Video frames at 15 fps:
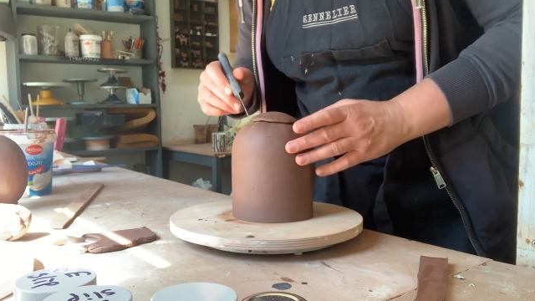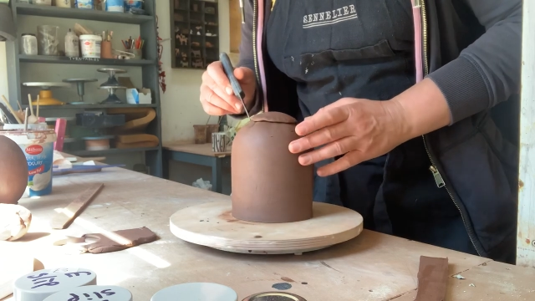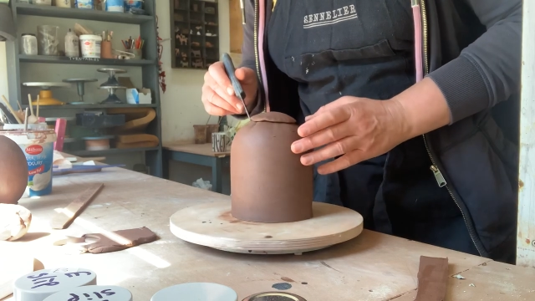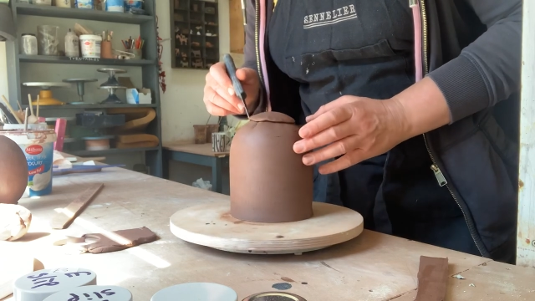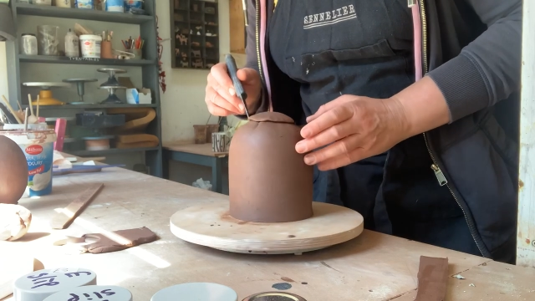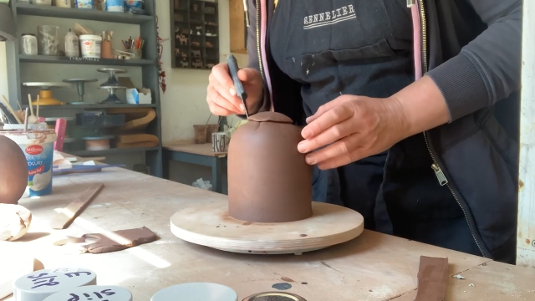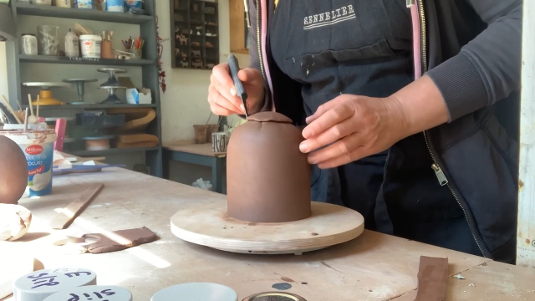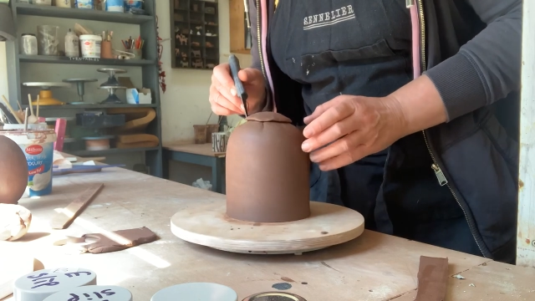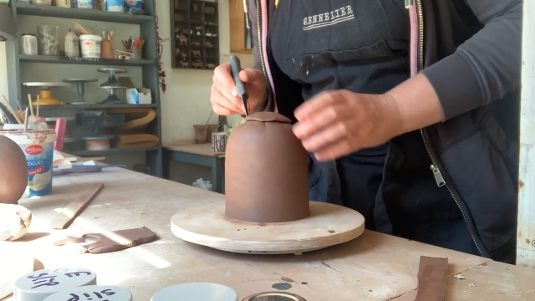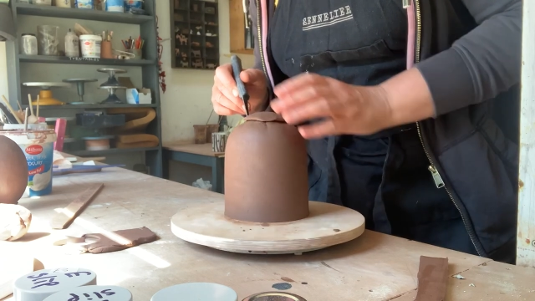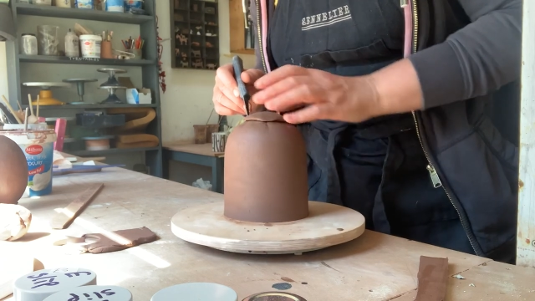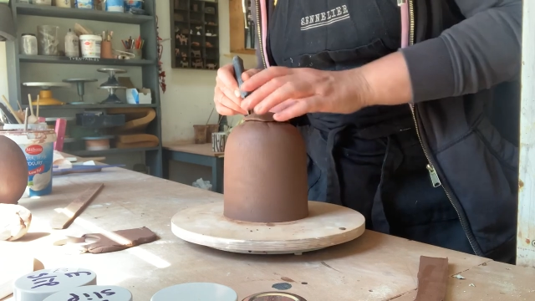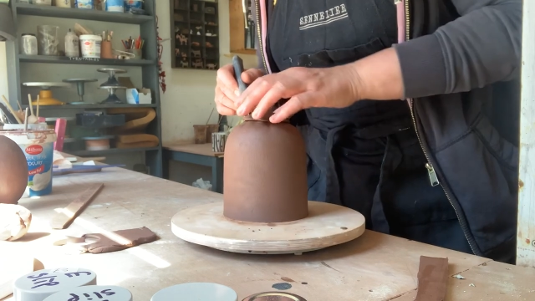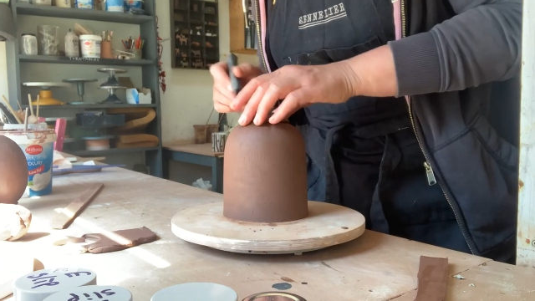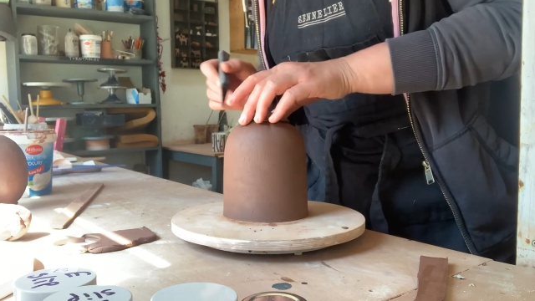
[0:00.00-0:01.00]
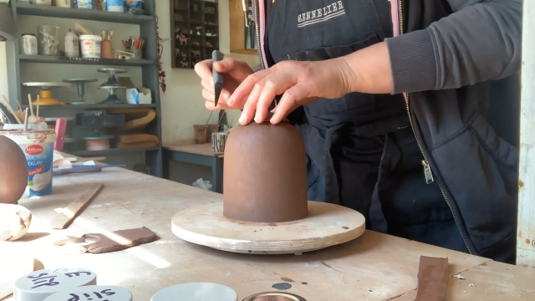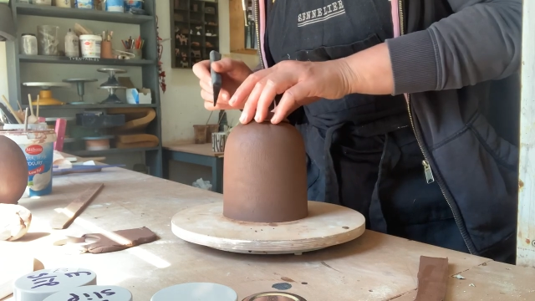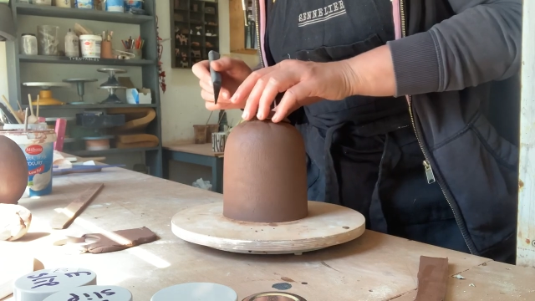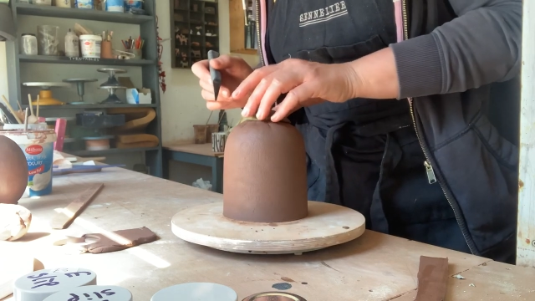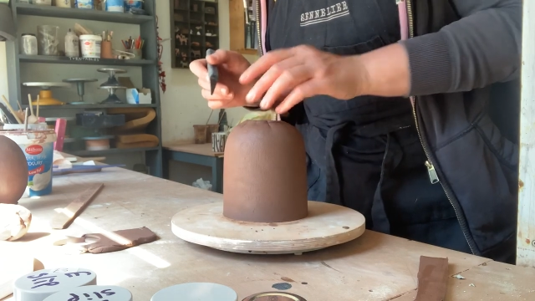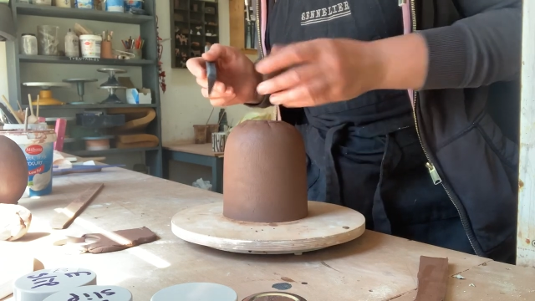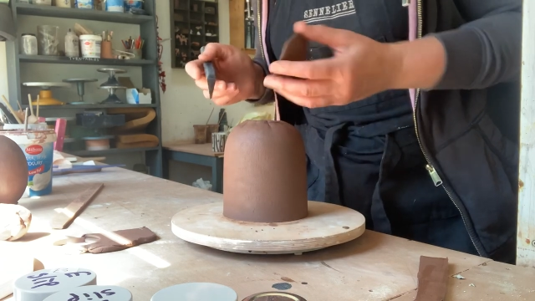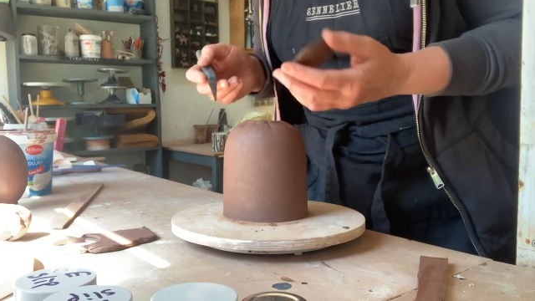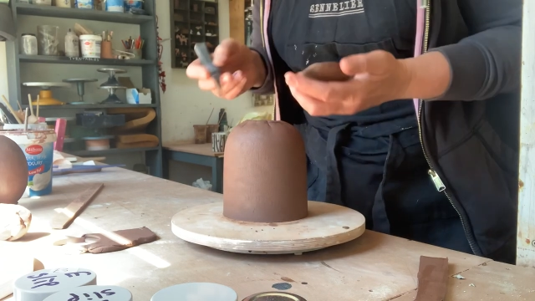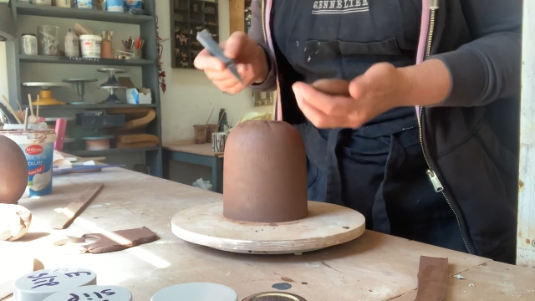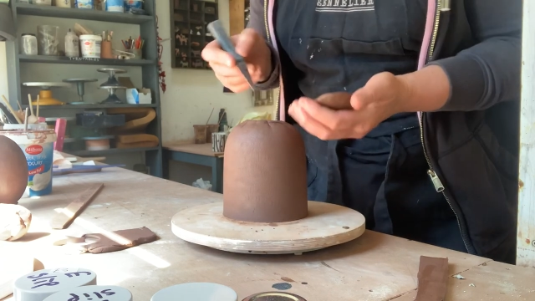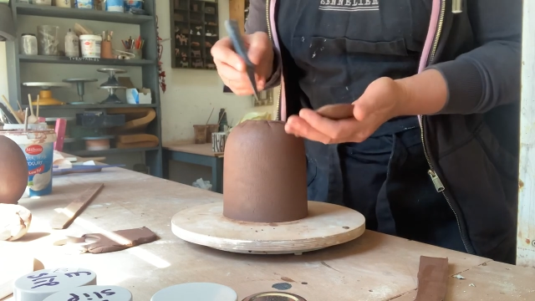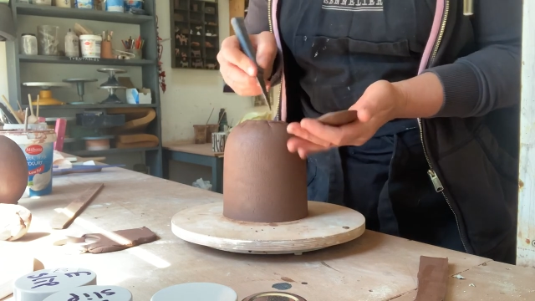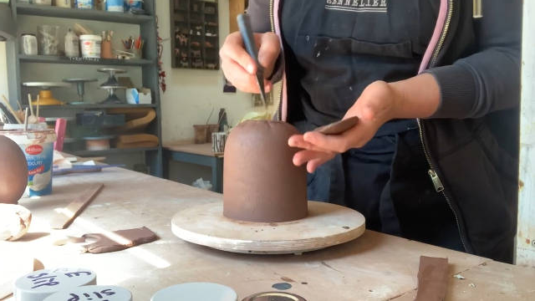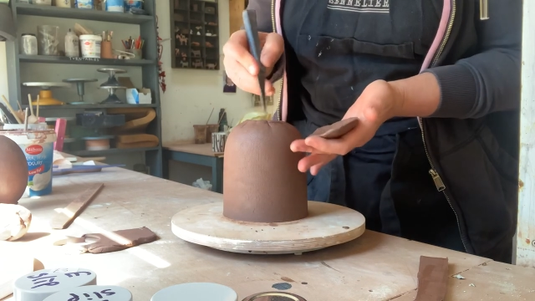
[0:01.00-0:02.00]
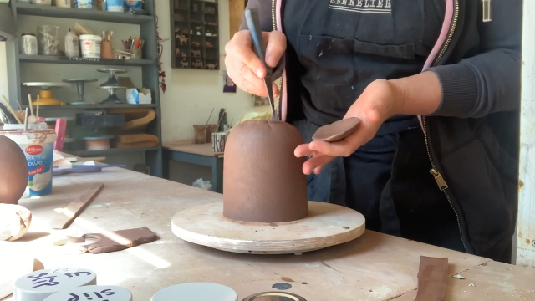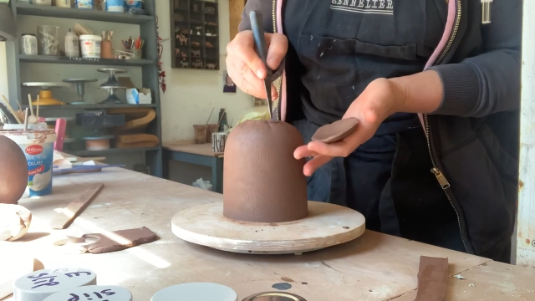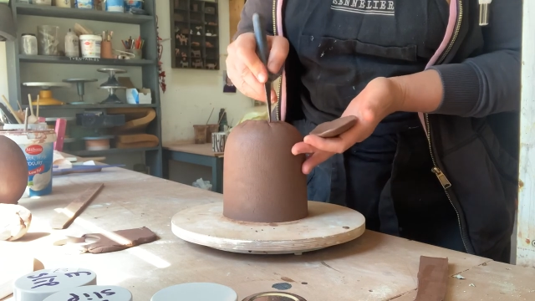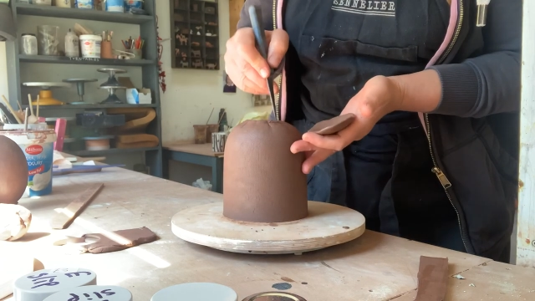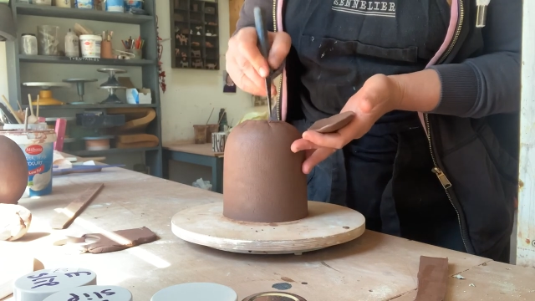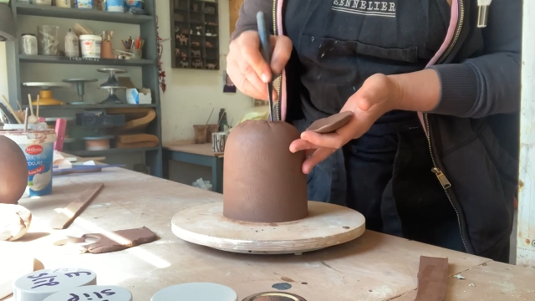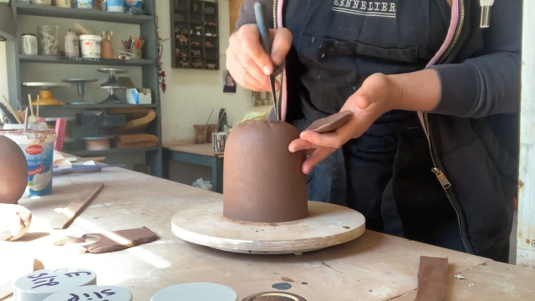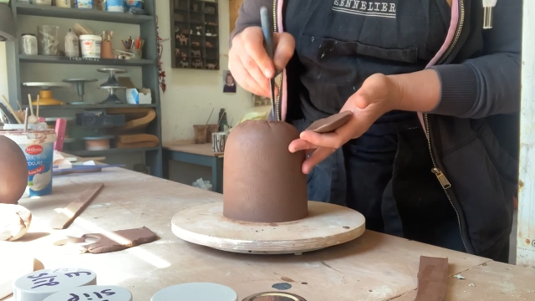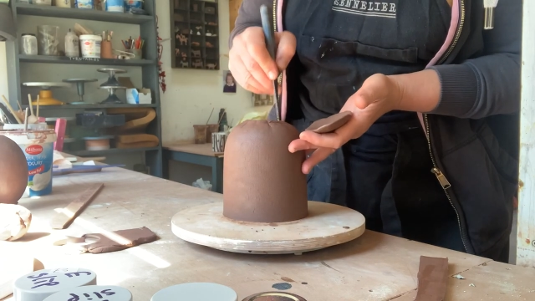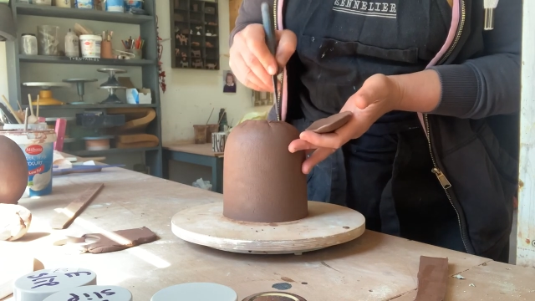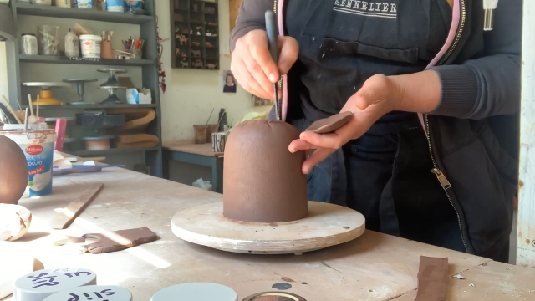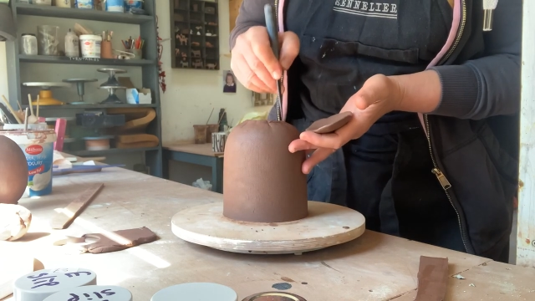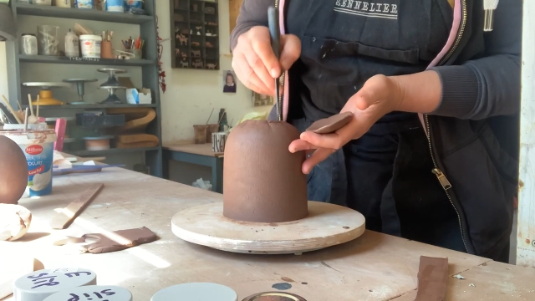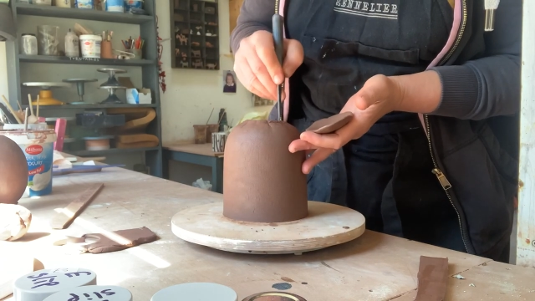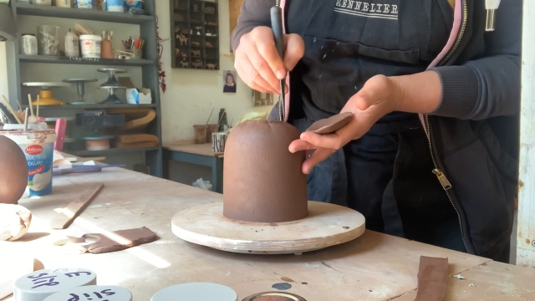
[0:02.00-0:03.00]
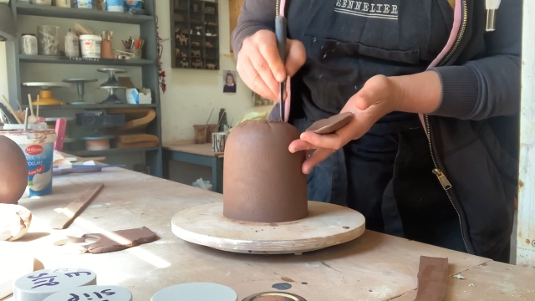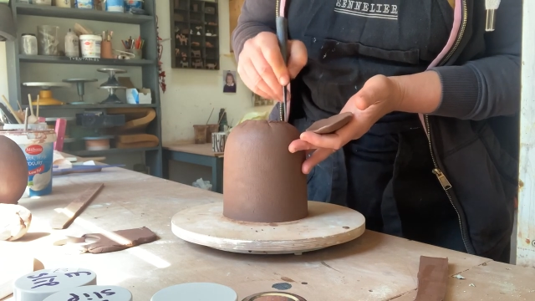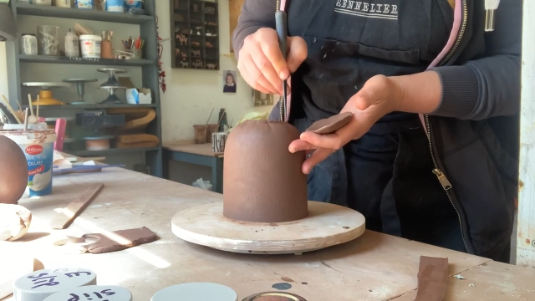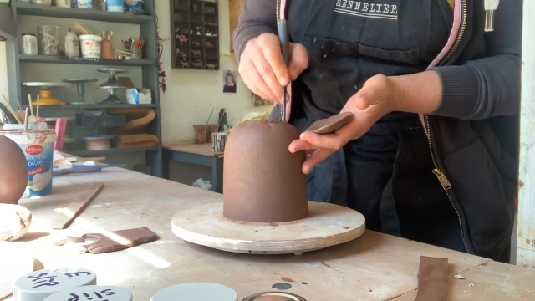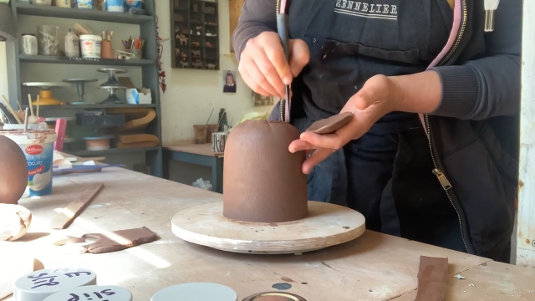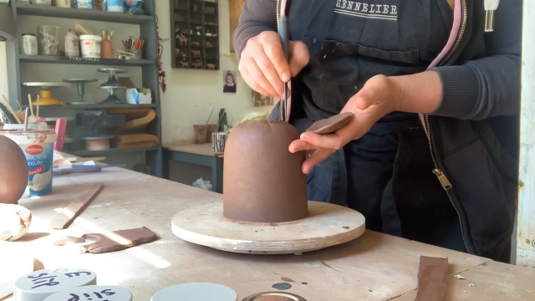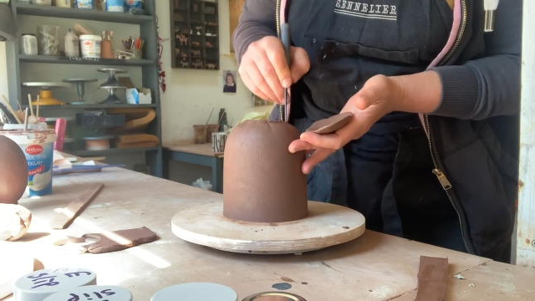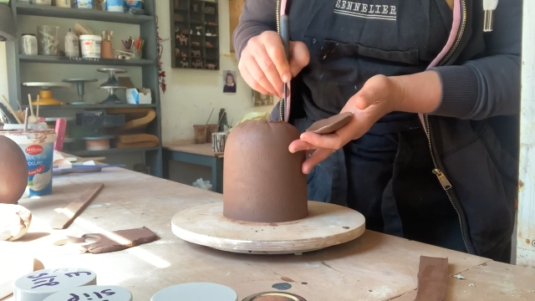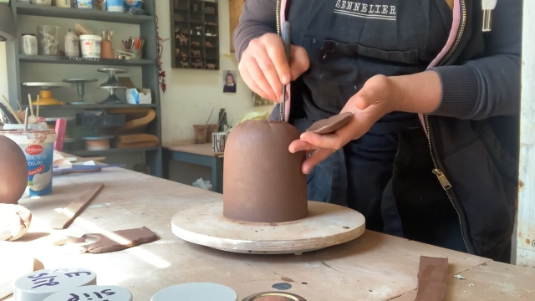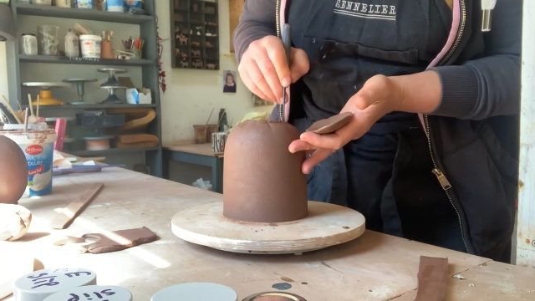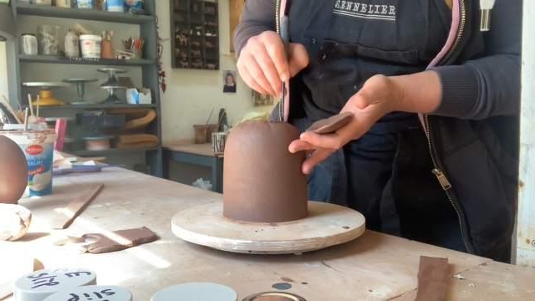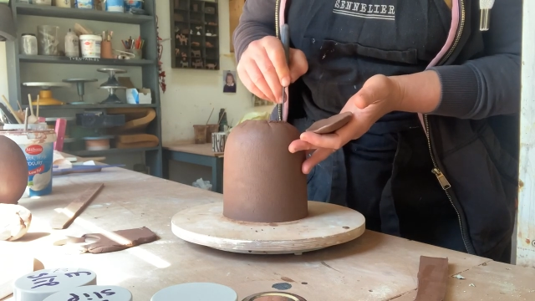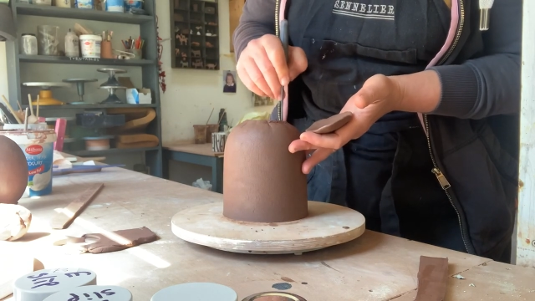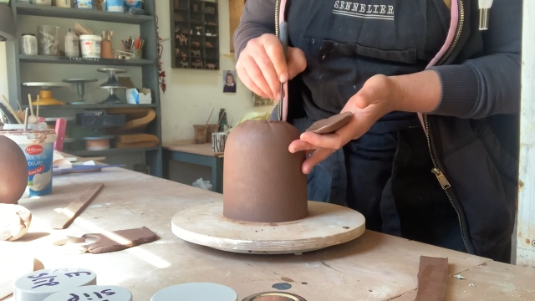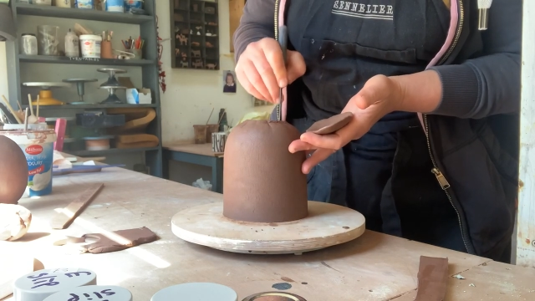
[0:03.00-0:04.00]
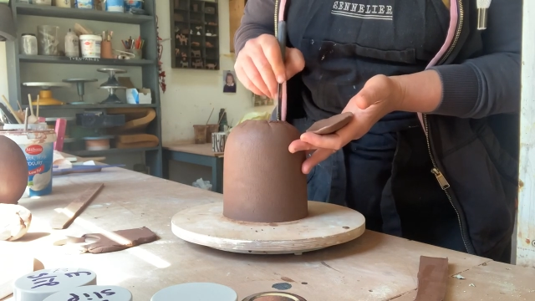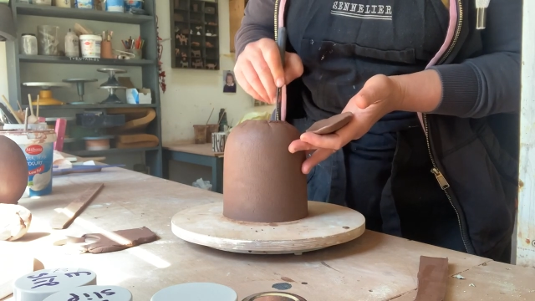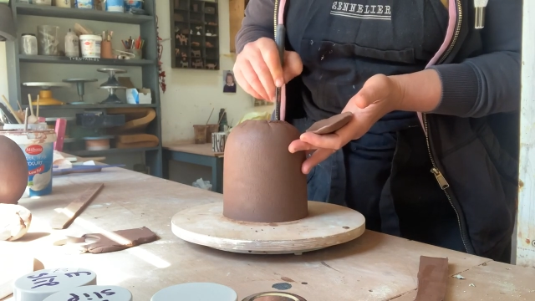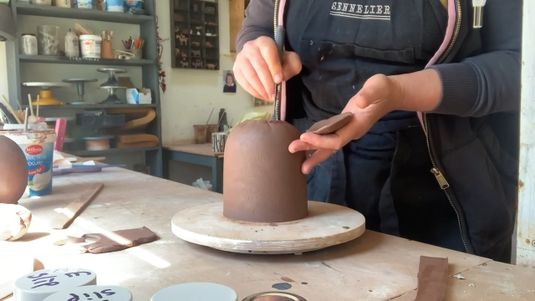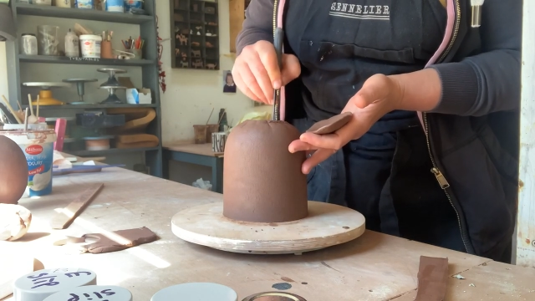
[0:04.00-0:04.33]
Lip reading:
(no speaker visible)